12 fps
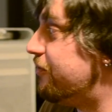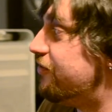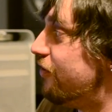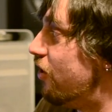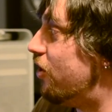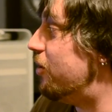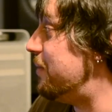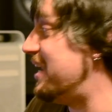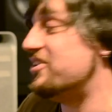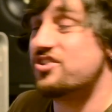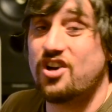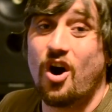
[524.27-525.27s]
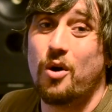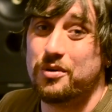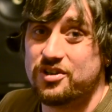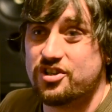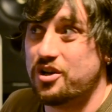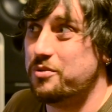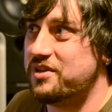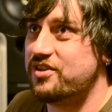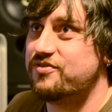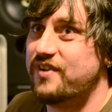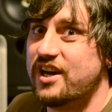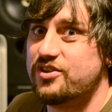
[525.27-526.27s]
Perform is go and do
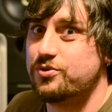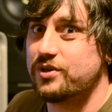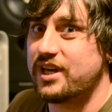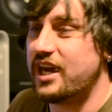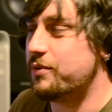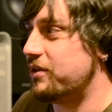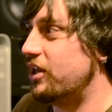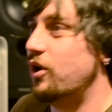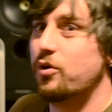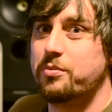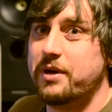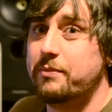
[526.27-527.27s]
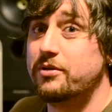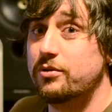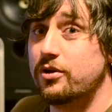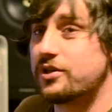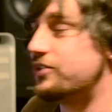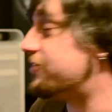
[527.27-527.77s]
this virtual gig with a load of people who look the